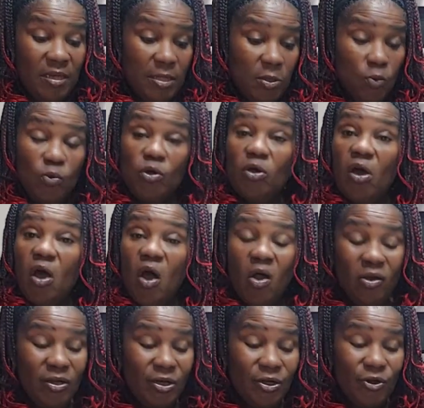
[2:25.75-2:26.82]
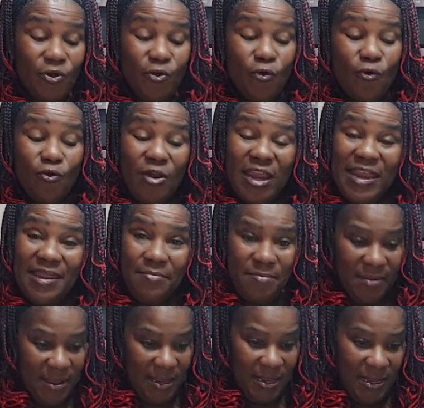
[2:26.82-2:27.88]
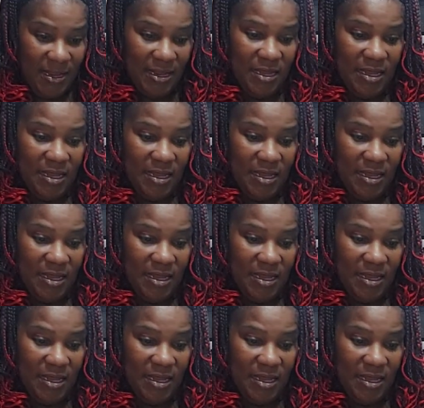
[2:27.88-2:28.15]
so we'll call it a creamy